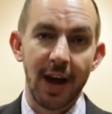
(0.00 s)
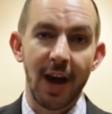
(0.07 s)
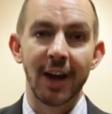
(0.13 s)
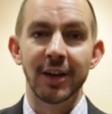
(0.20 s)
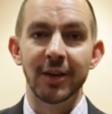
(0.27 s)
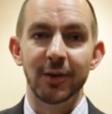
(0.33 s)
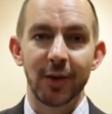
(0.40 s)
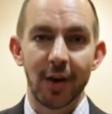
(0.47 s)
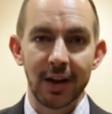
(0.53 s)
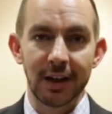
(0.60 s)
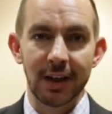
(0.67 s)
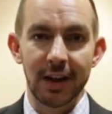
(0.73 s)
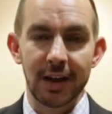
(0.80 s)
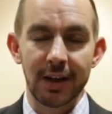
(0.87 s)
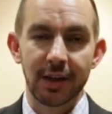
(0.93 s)
And
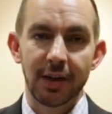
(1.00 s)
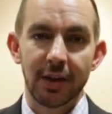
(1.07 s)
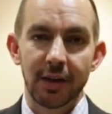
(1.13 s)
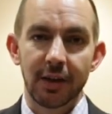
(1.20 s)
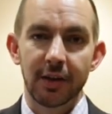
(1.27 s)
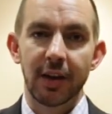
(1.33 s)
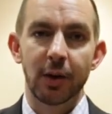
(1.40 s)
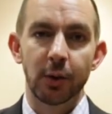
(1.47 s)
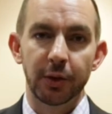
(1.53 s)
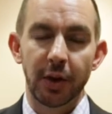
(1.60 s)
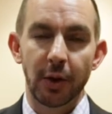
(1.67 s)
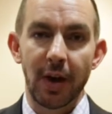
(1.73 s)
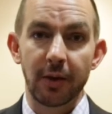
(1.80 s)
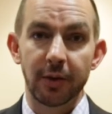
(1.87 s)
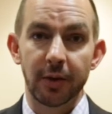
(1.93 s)
finally, they
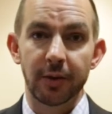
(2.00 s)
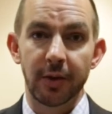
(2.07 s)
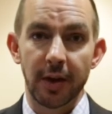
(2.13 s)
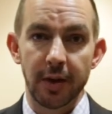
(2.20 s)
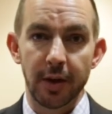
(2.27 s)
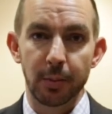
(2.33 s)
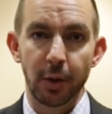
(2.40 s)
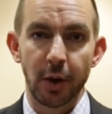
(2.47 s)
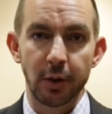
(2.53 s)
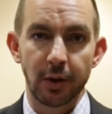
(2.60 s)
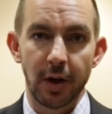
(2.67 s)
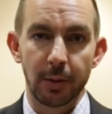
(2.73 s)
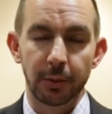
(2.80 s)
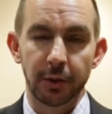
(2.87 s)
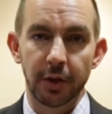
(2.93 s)
also have to fund the
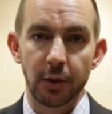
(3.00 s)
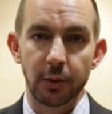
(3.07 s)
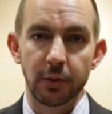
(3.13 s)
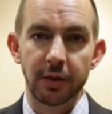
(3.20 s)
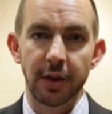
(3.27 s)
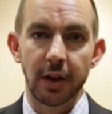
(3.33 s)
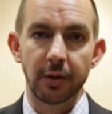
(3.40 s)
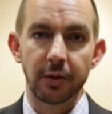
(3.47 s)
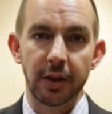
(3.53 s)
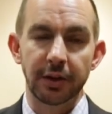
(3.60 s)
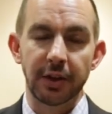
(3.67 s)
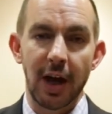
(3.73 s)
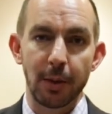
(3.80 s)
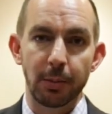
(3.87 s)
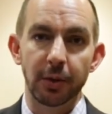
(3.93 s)
programme. So none of
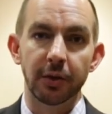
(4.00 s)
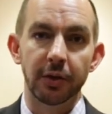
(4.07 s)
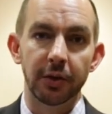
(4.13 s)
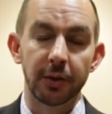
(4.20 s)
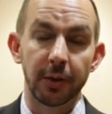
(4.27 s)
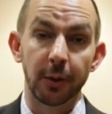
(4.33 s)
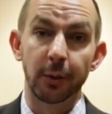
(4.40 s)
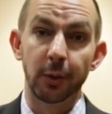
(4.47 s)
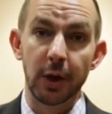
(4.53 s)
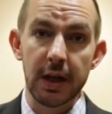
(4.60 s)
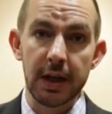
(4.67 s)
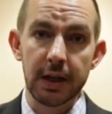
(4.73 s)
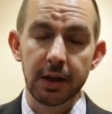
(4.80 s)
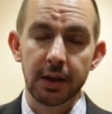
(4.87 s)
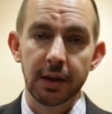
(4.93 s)
this happens for
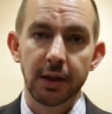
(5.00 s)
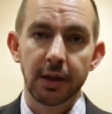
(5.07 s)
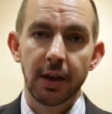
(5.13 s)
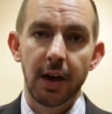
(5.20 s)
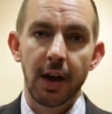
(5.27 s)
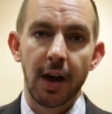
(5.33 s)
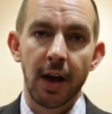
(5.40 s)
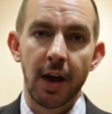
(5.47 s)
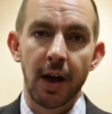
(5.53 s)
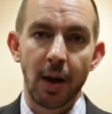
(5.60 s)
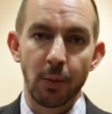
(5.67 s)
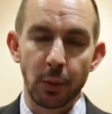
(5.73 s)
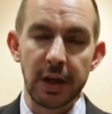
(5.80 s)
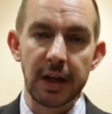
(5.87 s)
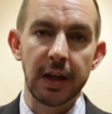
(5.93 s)
free. Uh,
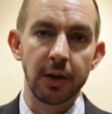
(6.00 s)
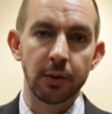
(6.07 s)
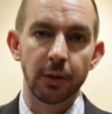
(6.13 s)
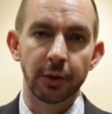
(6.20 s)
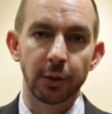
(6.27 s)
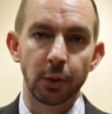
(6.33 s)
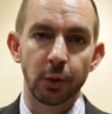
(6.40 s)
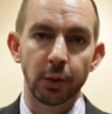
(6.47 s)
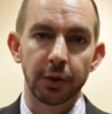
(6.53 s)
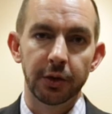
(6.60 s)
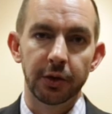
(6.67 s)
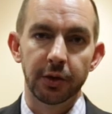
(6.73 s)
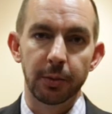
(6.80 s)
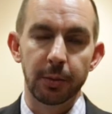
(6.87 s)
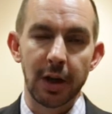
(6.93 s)
and we need
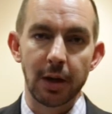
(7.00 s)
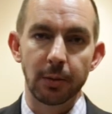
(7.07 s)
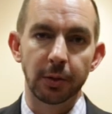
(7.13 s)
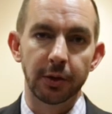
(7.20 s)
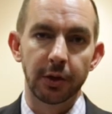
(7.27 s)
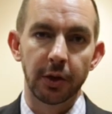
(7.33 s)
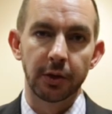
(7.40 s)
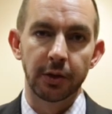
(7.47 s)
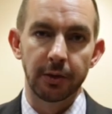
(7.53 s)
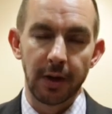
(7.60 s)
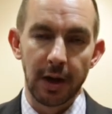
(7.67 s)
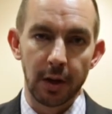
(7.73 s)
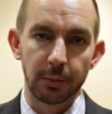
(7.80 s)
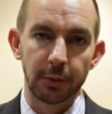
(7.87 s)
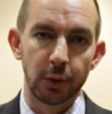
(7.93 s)
resource to be able to
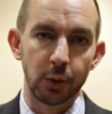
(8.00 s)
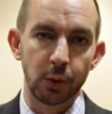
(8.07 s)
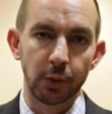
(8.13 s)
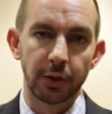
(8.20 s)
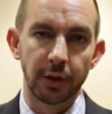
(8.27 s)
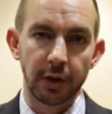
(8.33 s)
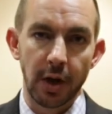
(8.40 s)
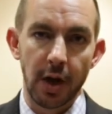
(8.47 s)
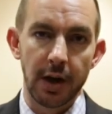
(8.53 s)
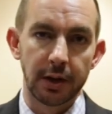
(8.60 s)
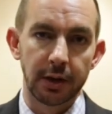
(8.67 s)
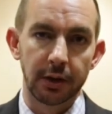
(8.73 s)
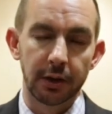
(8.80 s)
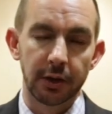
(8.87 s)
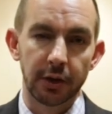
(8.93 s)
develop tools and
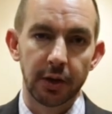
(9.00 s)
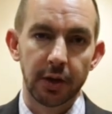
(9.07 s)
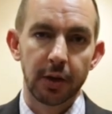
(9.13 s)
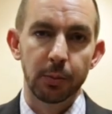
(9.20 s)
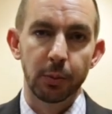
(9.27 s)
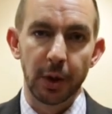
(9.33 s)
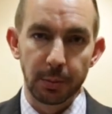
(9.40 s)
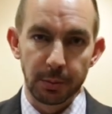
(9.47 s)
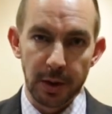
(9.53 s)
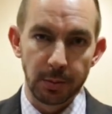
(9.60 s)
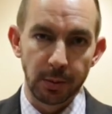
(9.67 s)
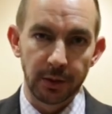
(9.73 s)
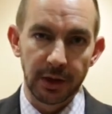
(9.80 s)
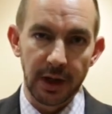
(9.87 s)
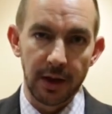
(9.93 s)
guidance, bring
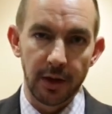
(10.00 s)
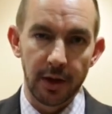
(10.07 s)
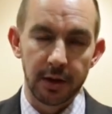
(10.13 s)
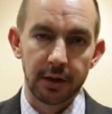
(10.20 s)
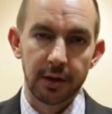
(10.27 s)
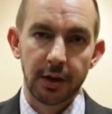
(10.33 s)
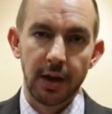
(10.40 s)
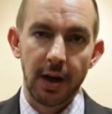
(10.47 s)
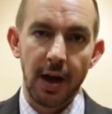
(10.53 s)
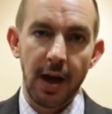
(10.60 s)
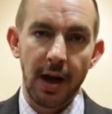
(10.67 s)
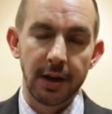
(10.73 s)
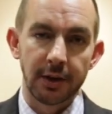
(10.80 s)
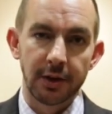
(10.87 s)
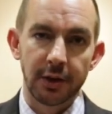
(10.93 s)
people together
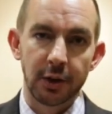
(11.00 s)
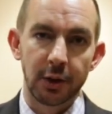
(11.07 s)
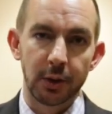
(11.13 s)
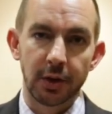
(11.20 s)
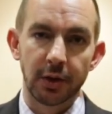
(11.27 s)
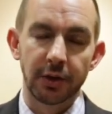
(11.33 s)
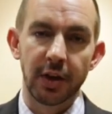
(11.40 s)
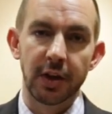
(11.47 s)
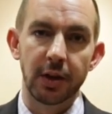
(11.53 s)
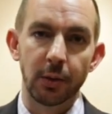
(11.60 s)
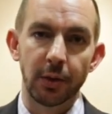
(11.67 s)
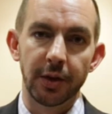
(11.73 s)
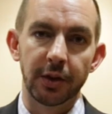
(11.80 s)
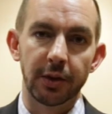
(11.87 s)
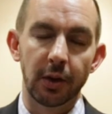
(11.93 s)
and to
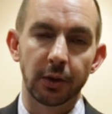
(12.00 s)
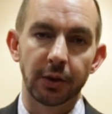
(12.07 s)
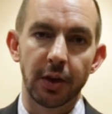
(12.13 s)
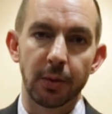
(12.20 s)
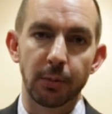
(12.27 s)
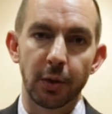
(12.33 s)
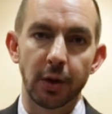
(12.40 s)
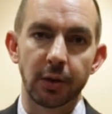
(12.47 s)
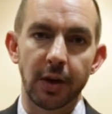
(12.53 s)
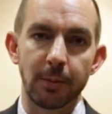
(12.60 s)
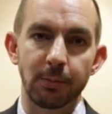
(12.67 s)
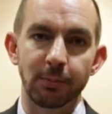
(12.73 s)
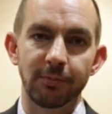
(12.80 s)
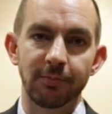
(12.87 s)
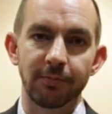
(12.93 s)
continue on this long-term
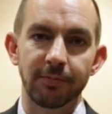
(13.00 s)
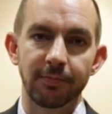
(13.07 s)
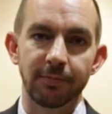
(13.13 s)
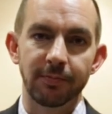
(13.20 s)
programme.